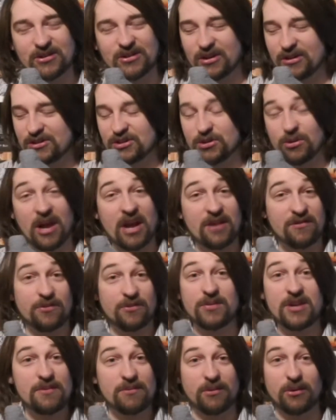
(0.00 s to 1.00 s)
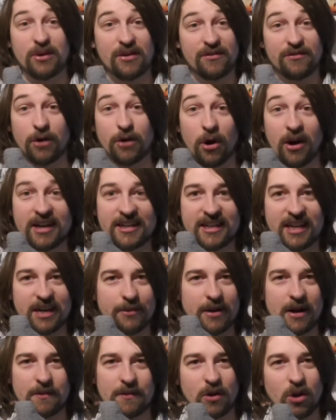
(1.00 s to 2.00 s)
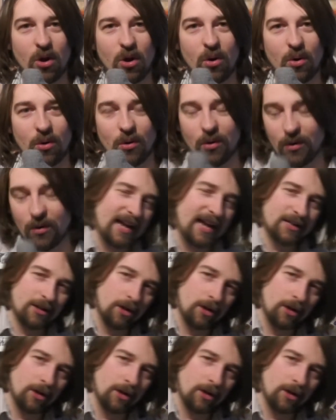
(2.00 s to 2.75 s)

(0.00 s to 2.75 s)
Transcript: so it's great for people who have no idea about the lore. And